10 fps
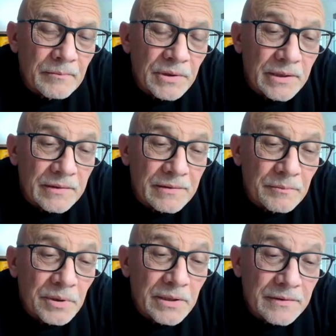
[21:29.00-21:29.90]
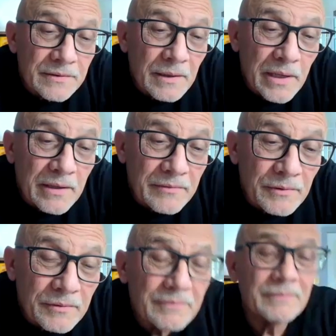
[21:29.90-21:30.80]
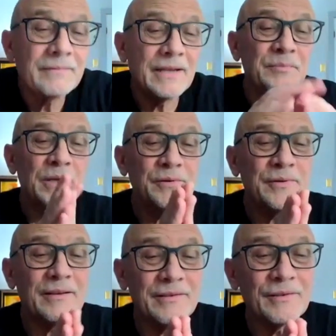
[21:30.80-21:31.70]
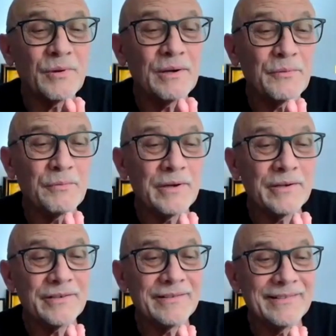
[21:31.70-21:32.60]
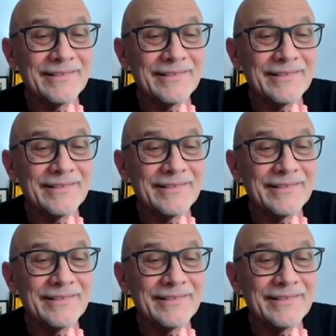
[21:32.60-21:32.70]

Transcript: Please, please, I beg of you. That's my 2024 wish.